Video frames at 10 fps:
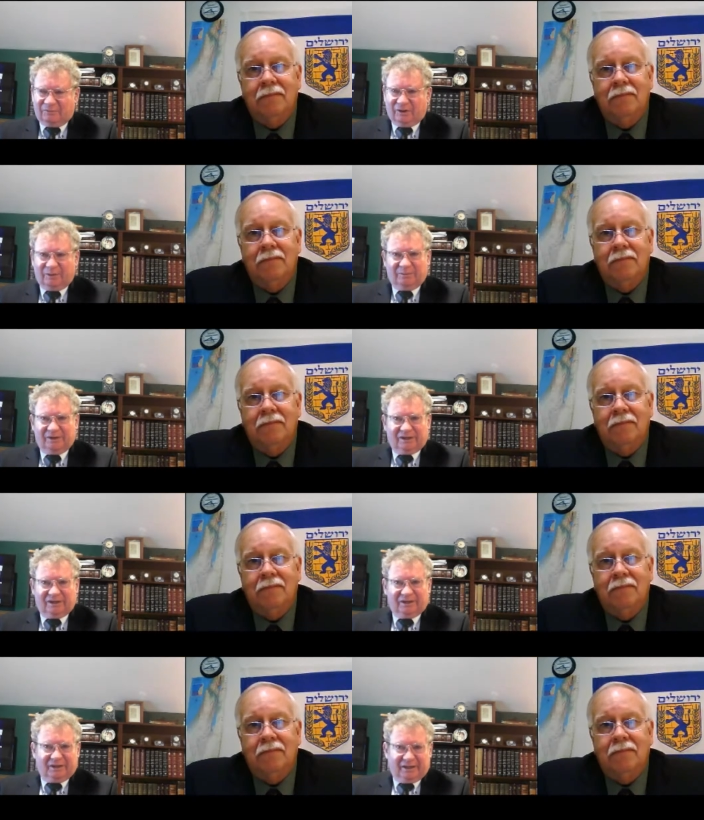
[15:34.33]
Speaker 1: from
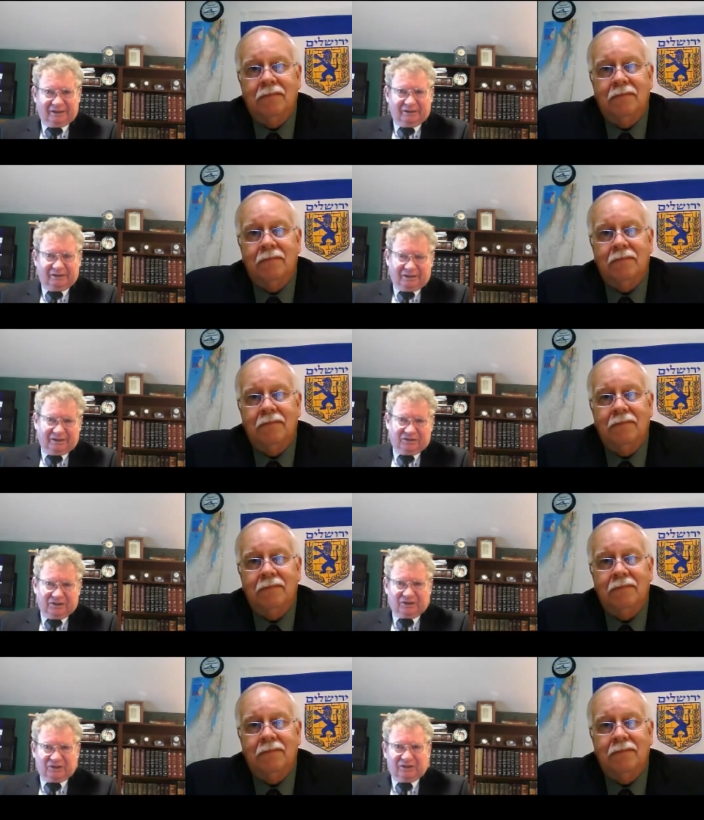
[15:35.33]
uh, an, a
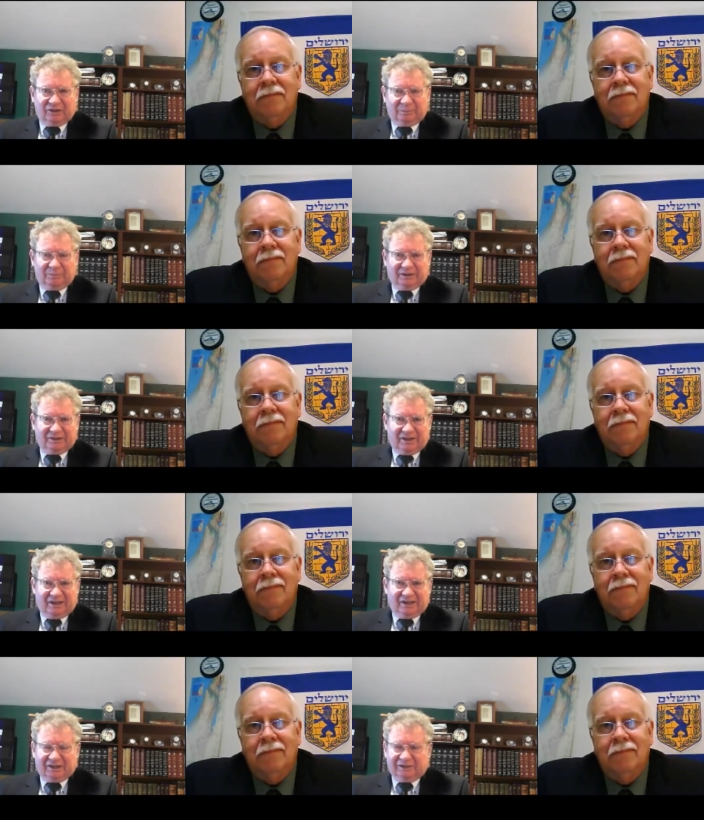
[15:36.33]
teacher up in
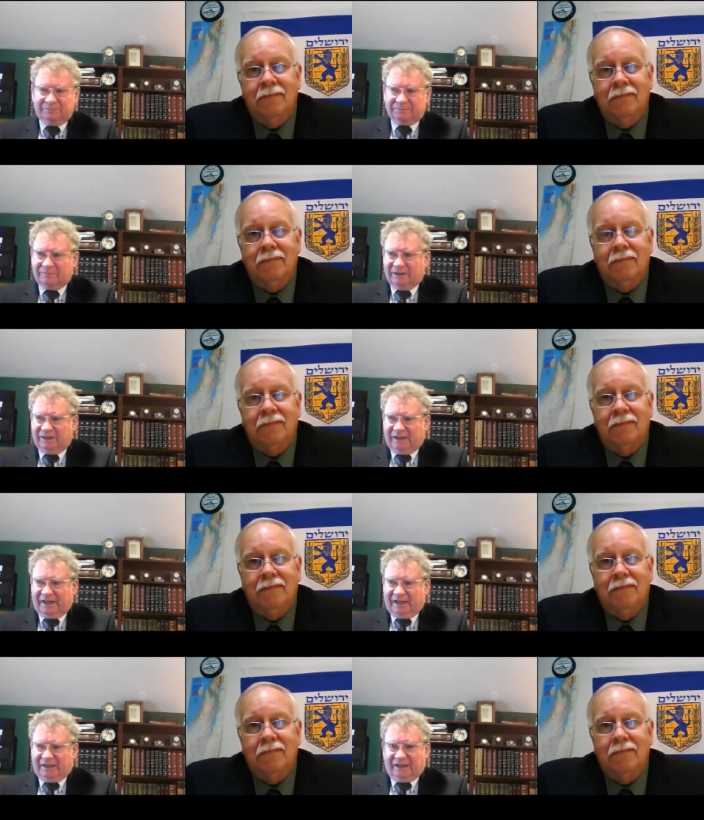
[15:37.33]
Netanya.
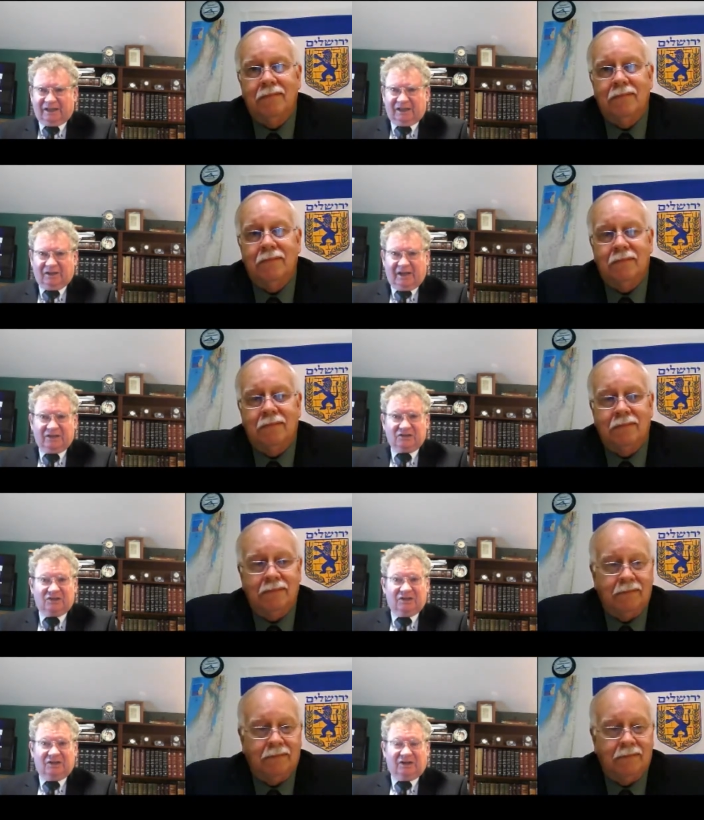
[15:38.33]
And uh,
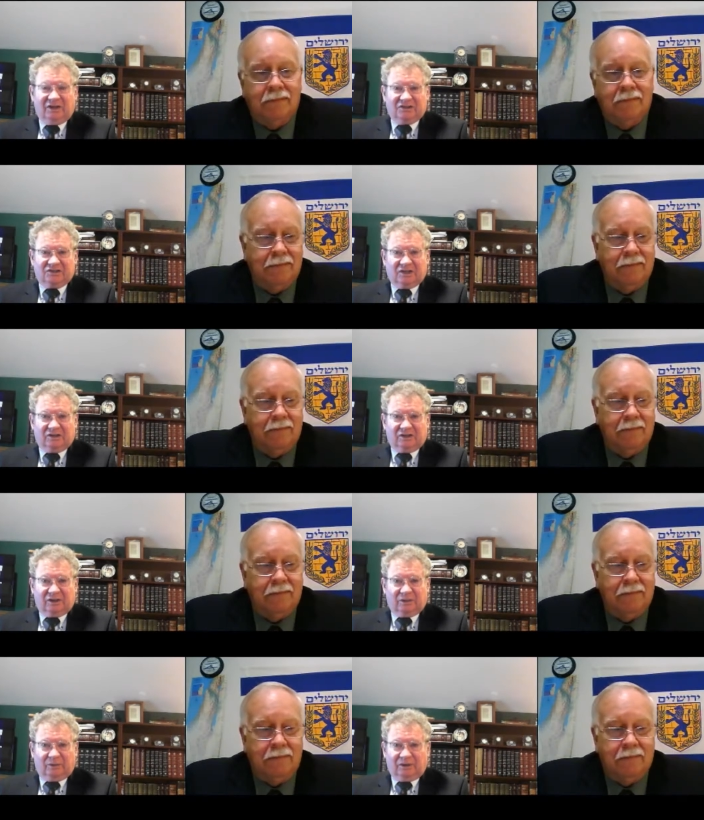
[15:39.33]
last year I said to
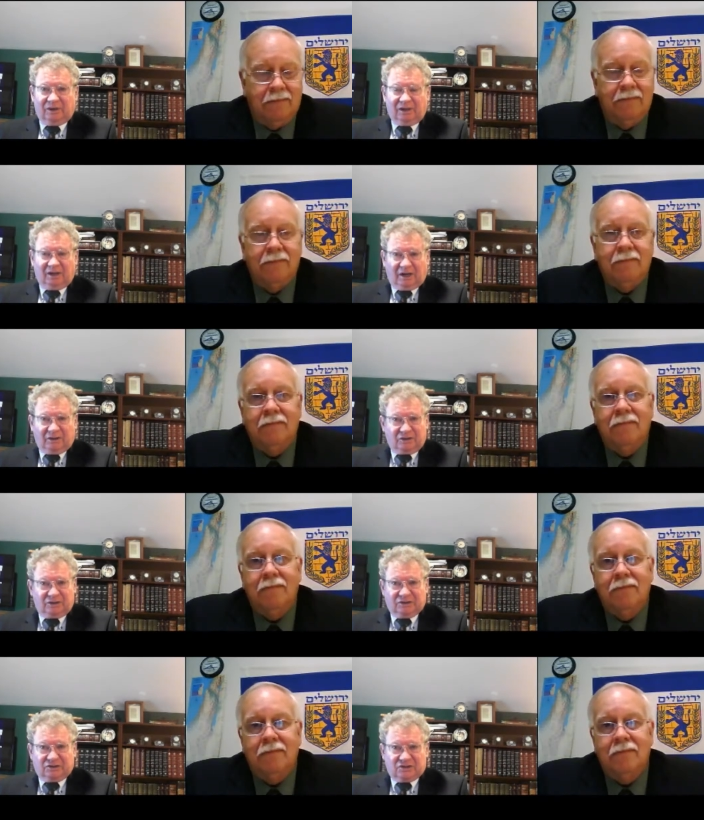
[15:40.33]
her, Well, aren't you
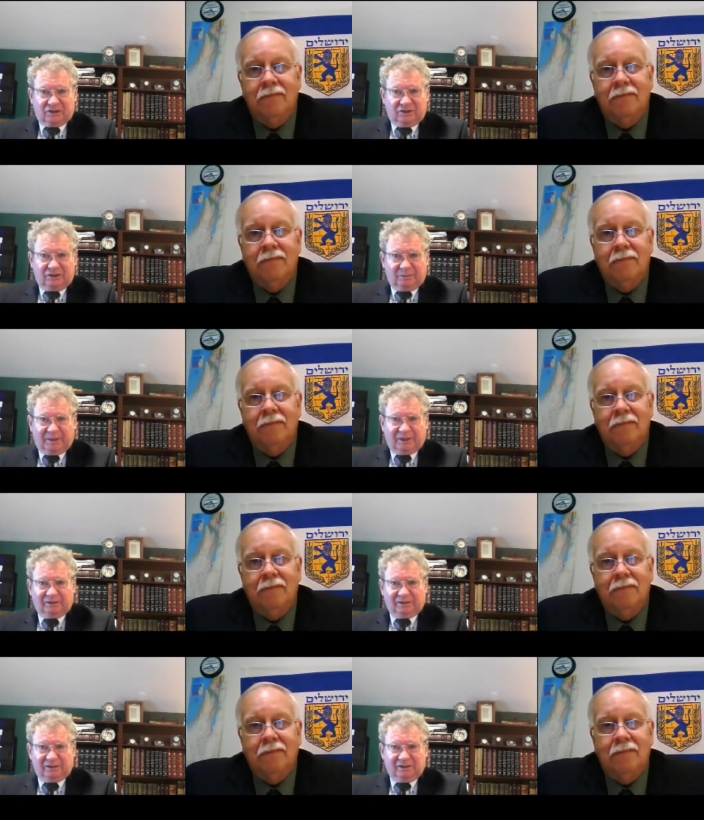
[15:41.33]
concerned
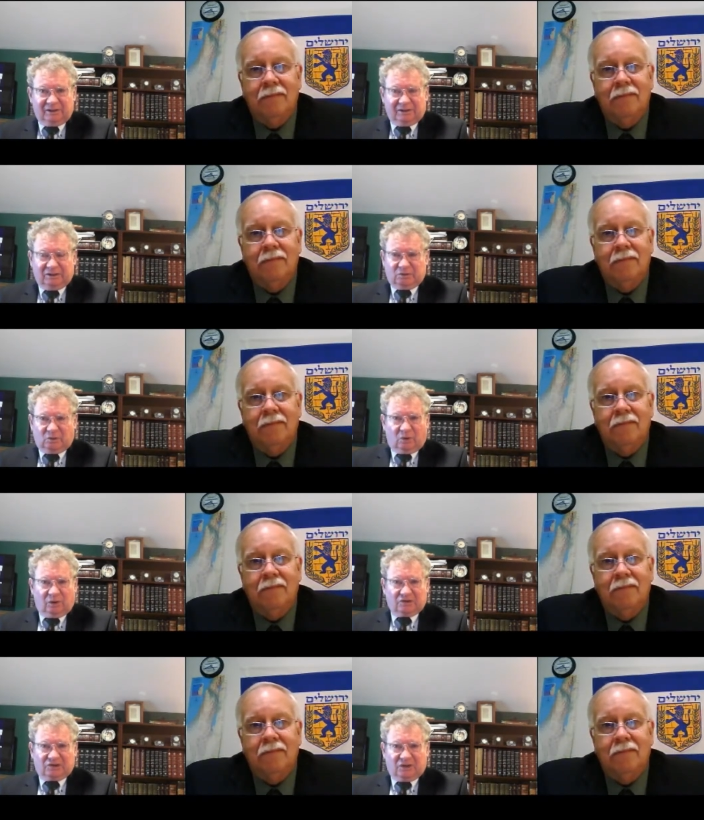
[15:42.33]
about these
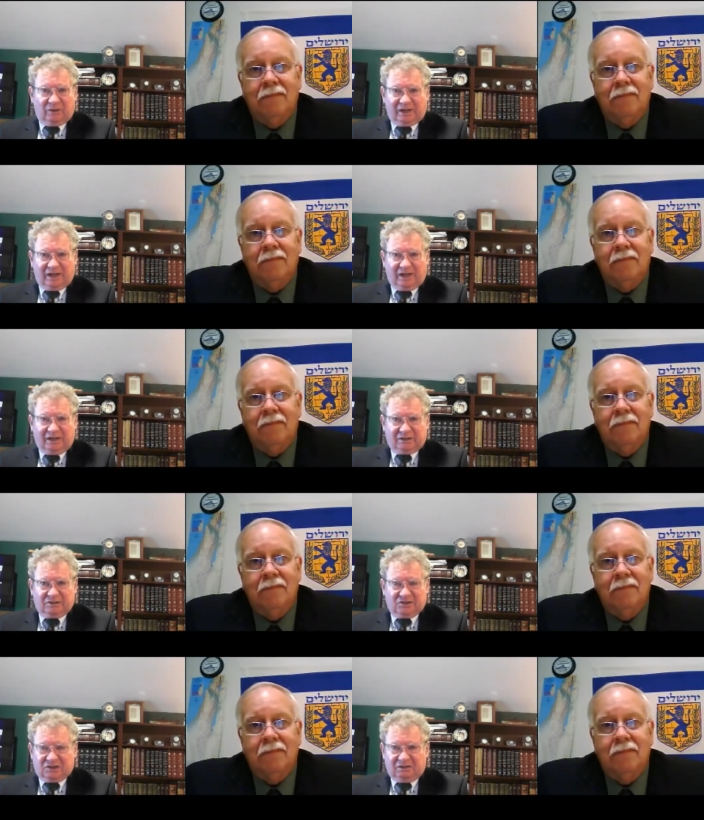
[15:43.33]
wars going on in
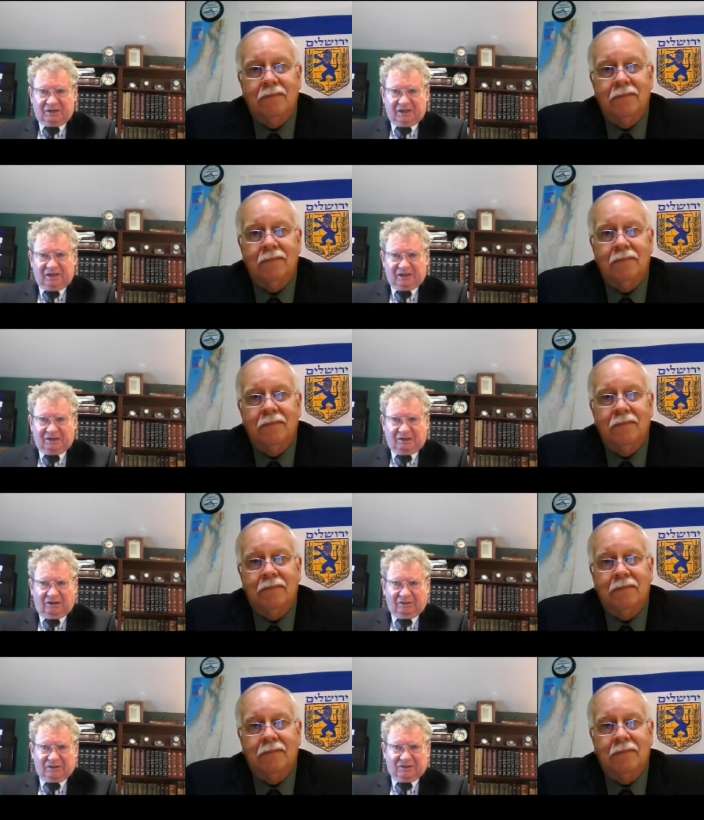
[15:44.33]
Syria and
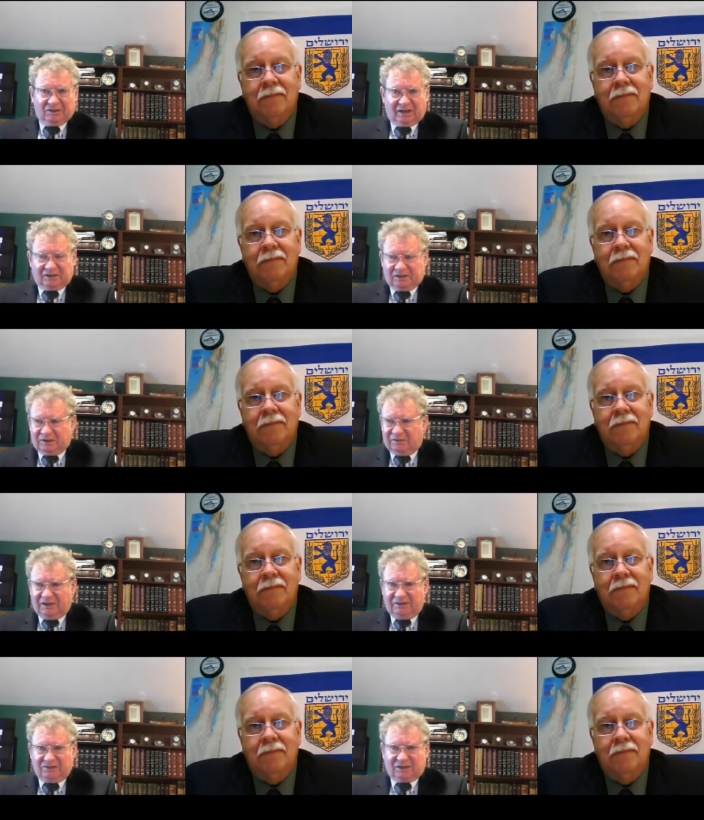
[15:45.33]
all these
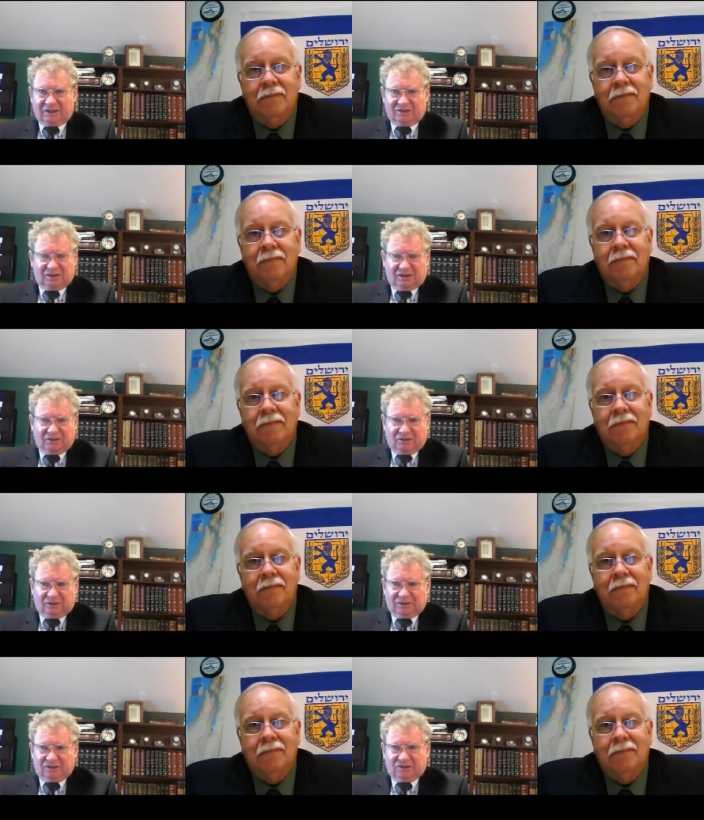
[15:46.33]
activities? I said, Aren't you
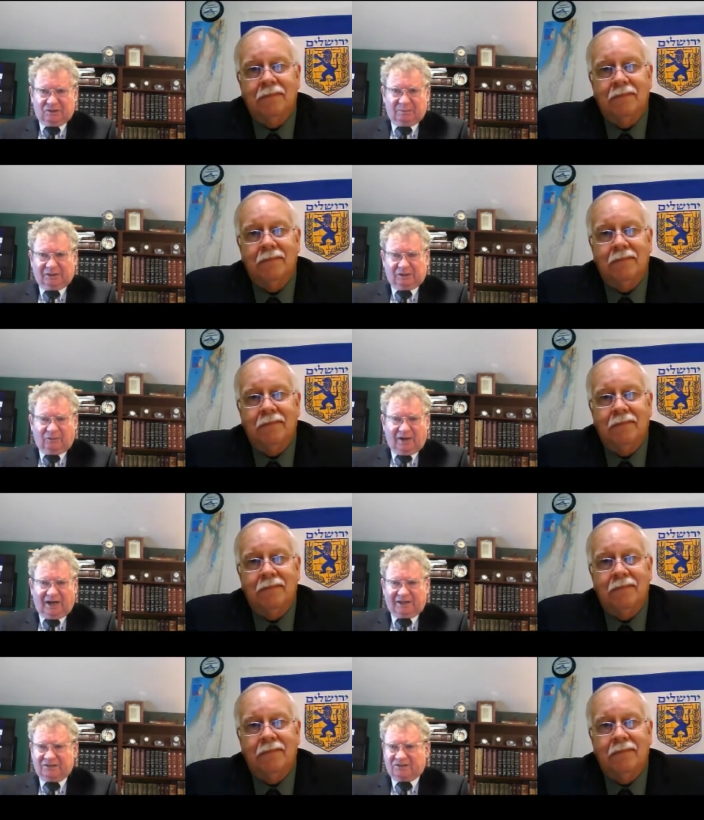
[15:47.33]
concerned about the
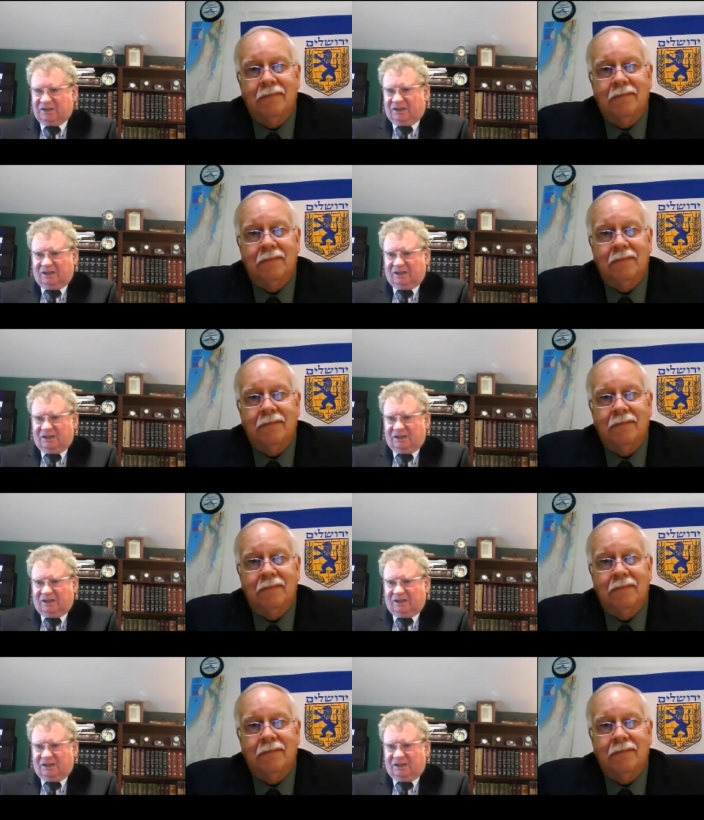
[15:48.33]
rockets?